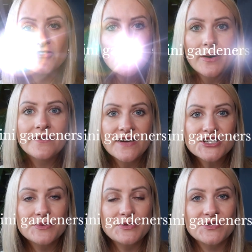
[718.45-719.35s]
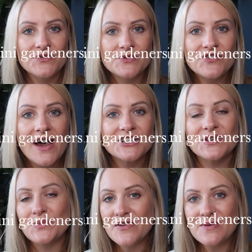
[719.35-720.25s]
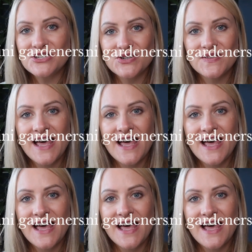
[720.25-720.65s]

growing vegetables from scratch. We've been doing